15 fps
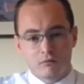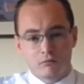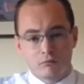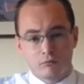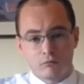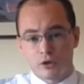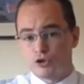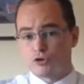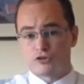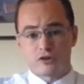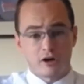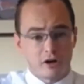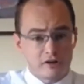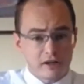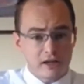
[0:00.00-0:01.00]
When you're
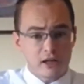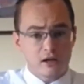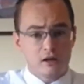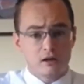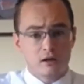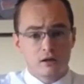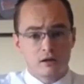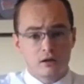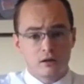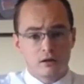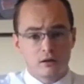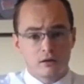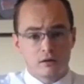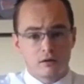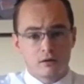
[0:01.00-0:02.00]
30?
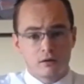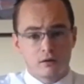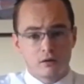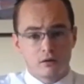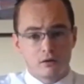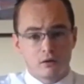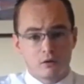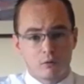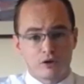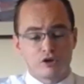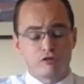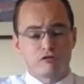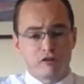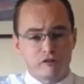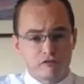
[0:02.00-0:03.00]
When
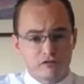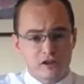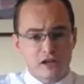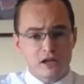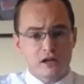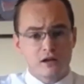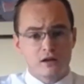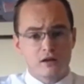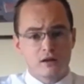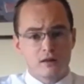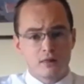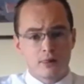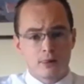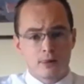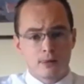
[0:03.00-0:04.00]
you're 50?
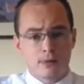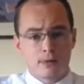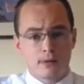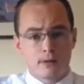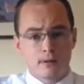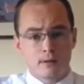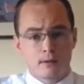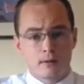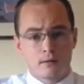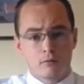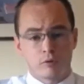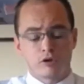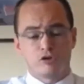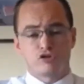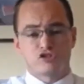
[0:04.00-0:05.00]
When
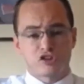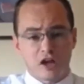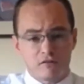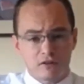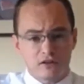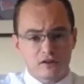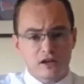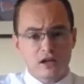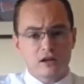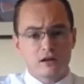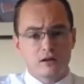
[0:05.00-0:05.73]
you're 70?